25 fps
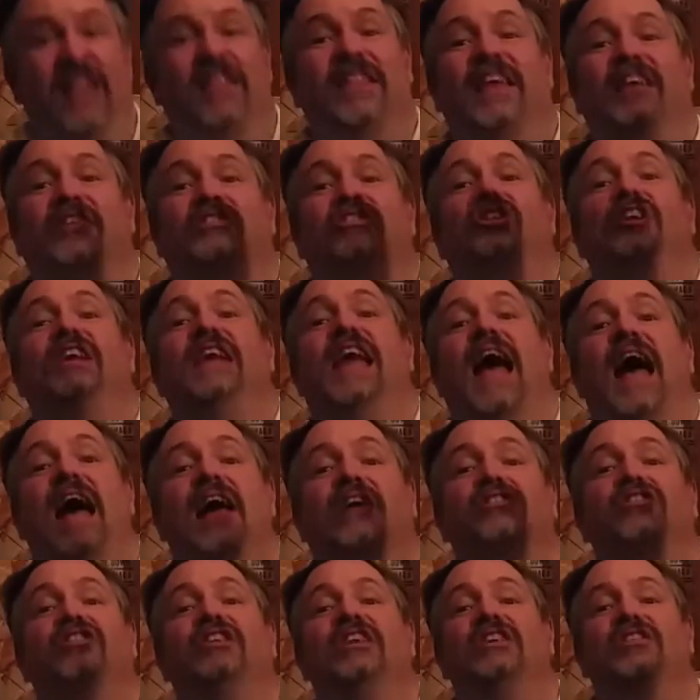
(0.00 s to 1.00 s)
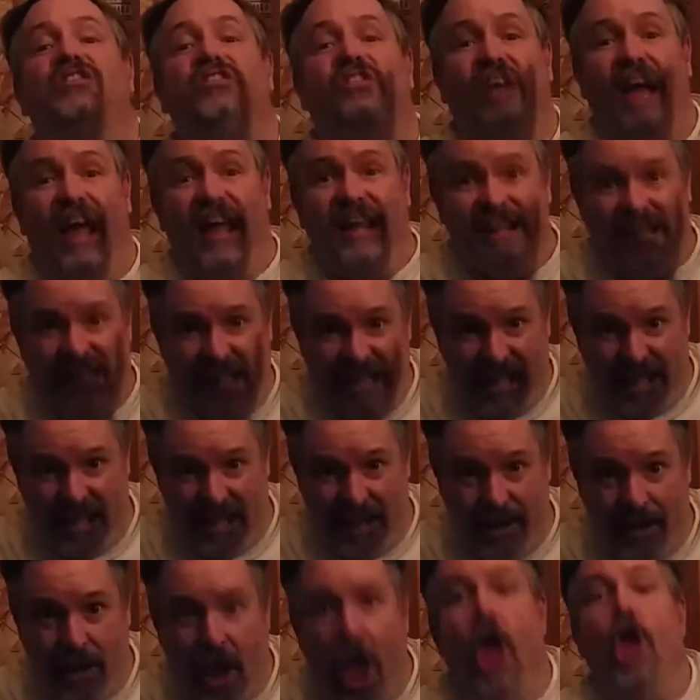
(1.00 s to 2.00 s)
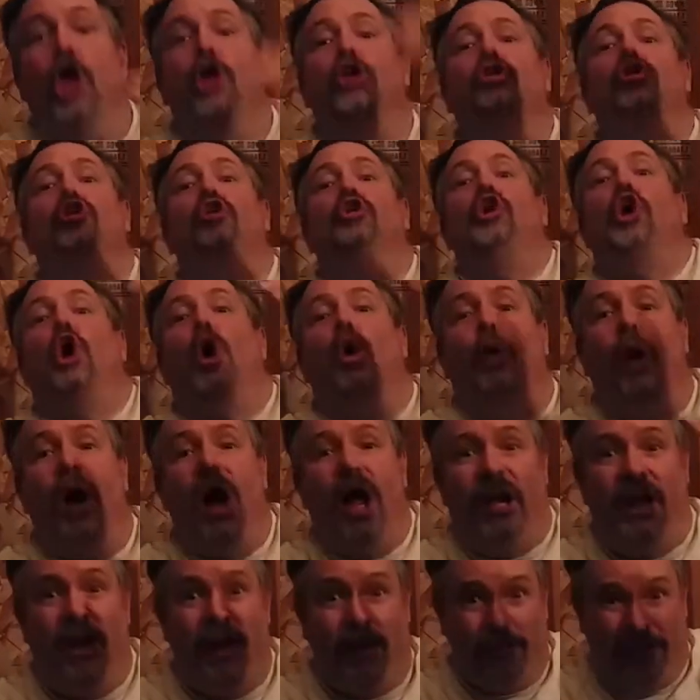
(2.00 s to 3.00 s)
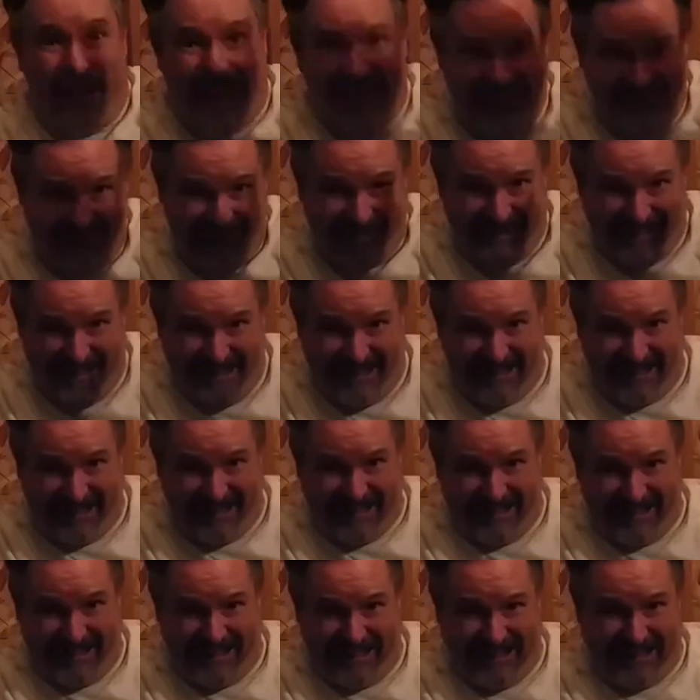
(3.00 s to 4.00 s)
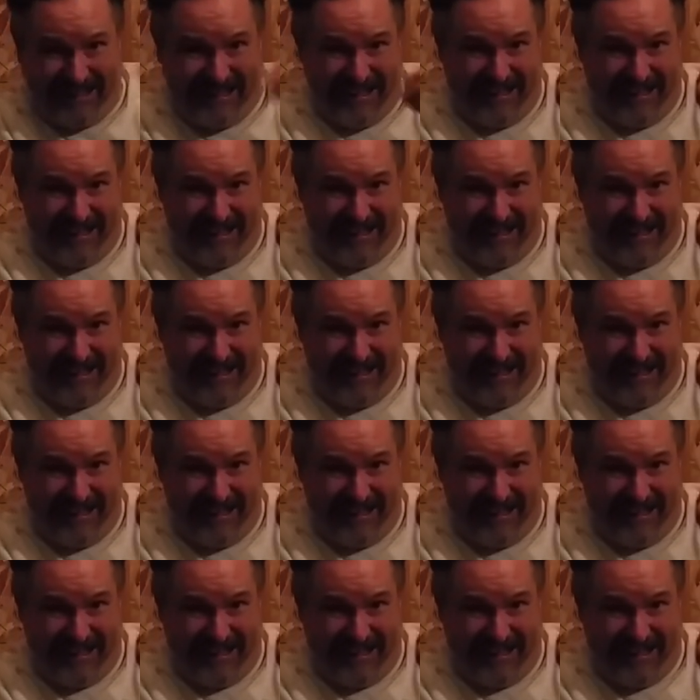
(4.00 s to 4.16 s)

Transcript: That she has decided to go on a mission.